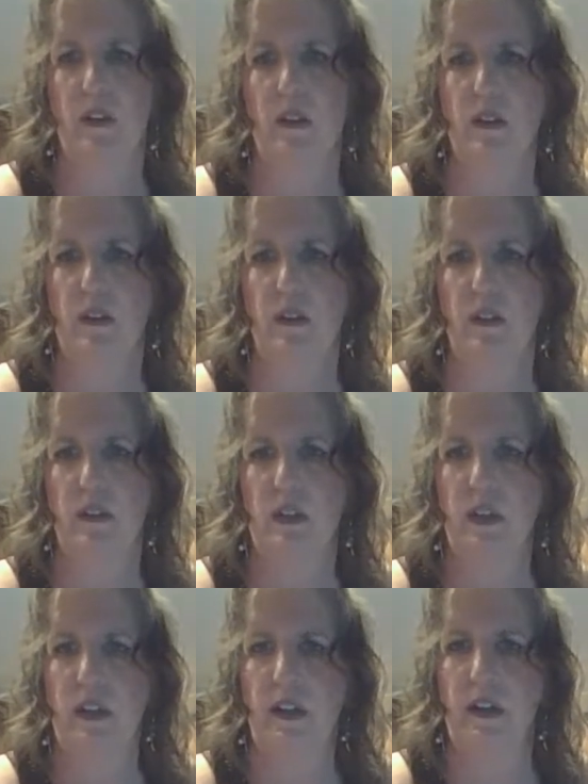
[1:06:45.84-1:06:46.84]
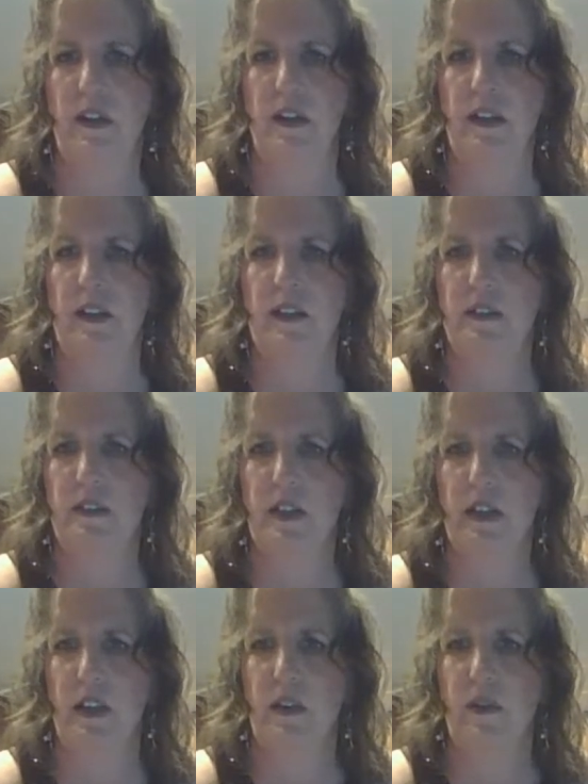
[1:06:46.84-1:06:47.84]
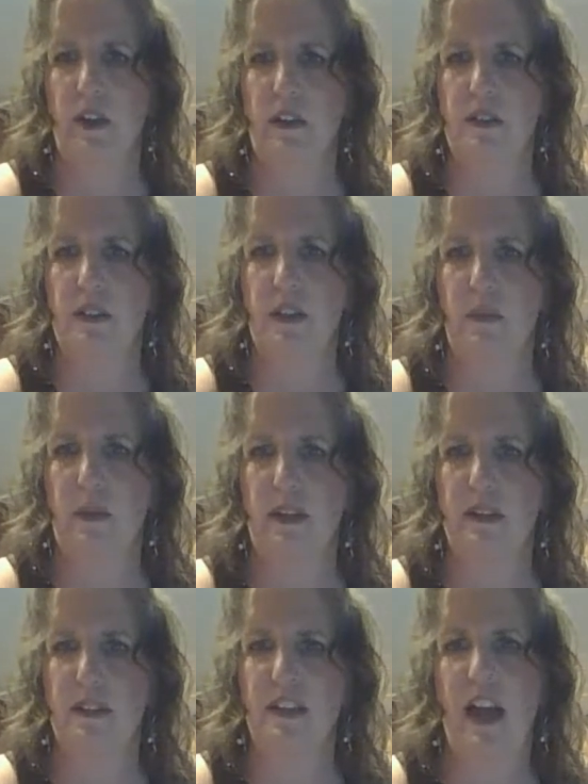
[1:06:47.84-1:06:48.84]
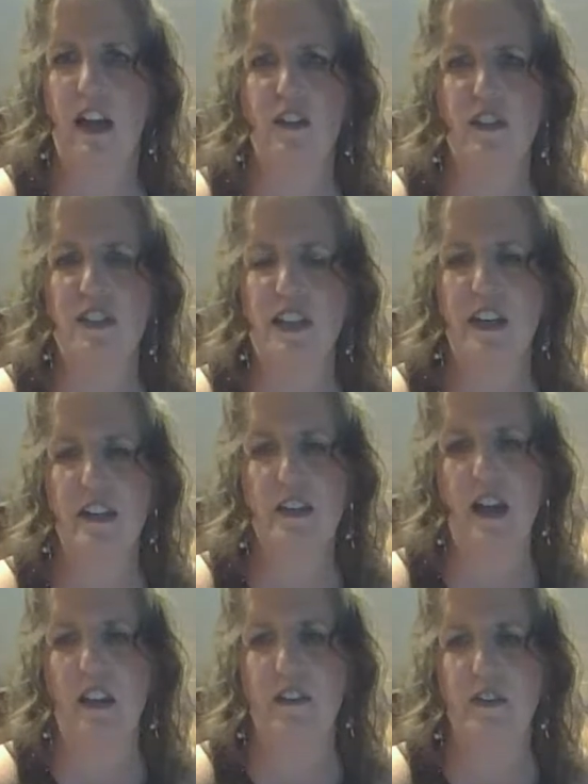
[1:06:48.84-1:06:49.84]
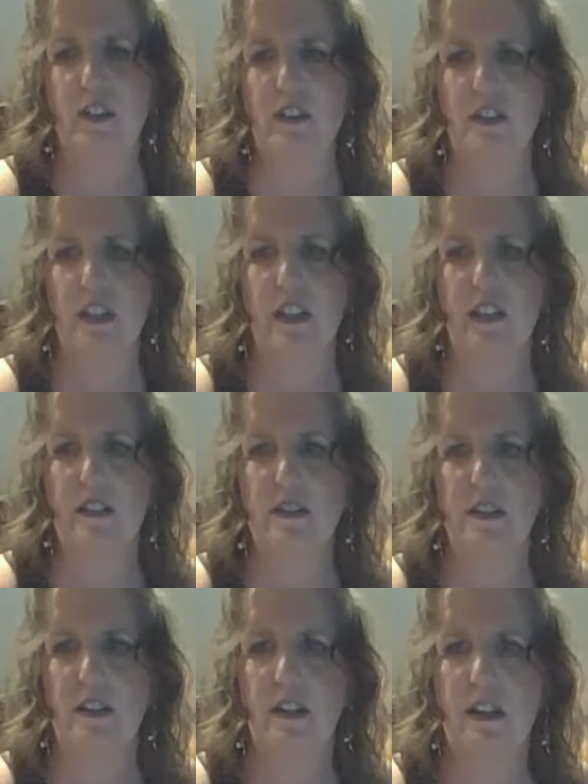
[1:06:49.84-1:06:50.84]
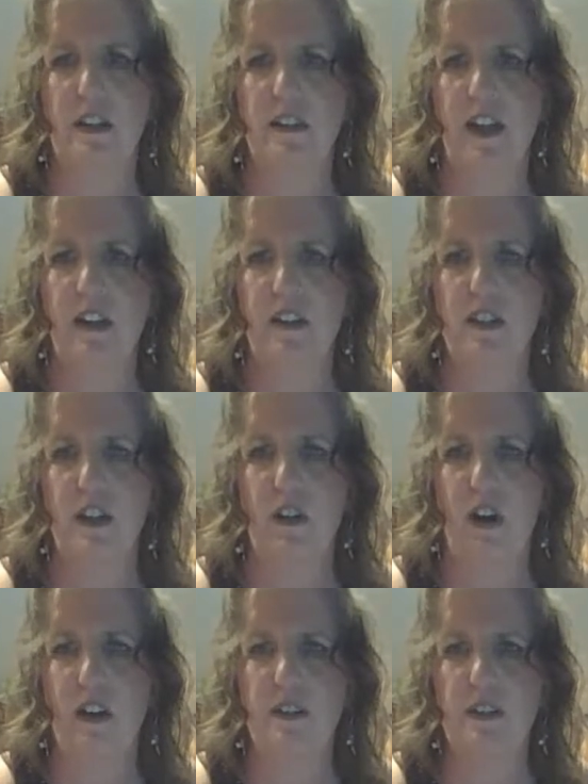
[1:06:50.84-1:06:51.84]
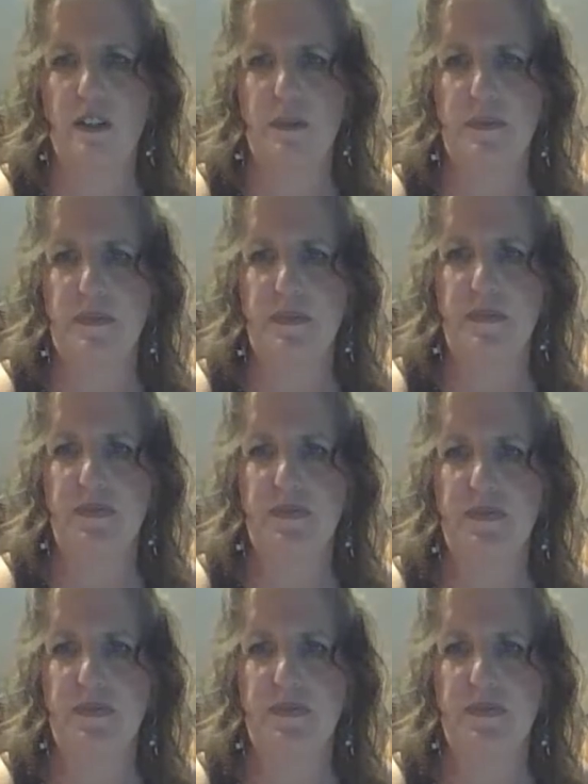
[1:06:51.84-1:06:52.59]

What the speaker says: Let's see, what else did I miss? Yeah, Christini's. I love Christini's. They're so awesome.